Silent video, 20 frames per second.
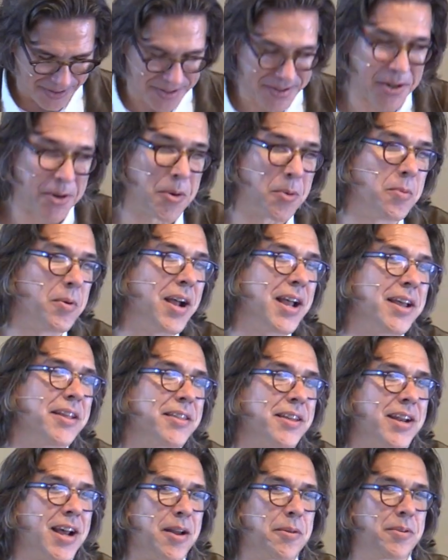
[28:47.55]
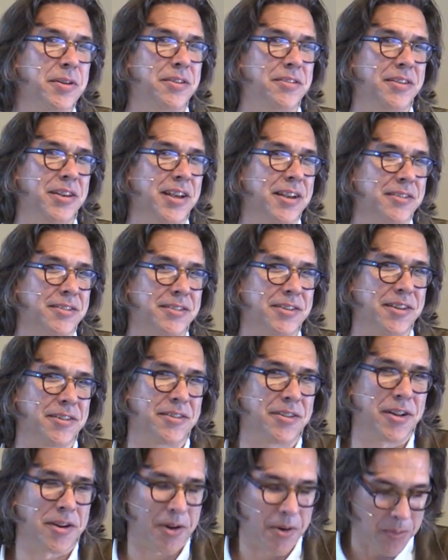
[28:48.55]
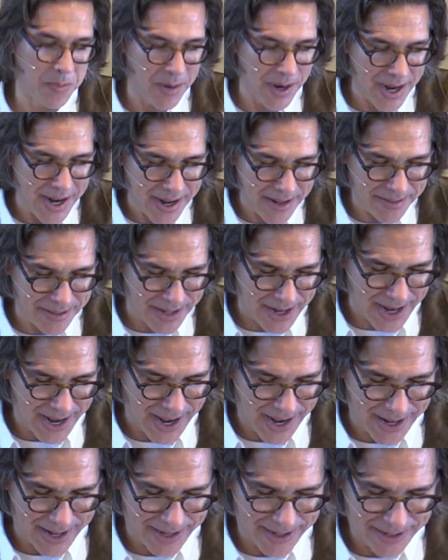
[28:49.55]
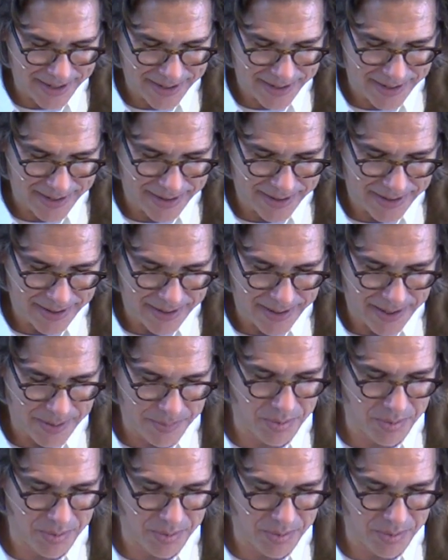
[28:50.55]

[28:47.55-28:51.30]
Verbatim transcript: Is there a way that I resist? Is there a way that I am